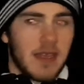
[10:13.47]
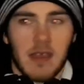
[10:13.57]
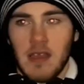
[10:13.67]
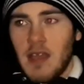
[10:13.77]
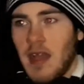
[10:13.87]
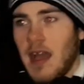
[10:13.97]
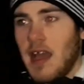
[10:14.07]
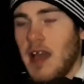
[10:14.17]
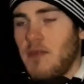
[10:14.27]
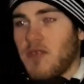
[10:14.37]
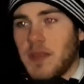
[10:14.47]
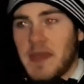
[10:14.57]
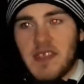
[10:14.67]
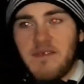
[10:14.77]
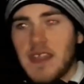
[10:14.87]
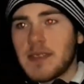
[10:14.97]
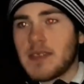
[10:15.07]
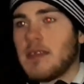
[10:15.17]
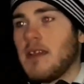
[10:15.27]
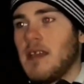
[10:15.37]
League. We've got the best
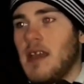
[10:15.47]
defence.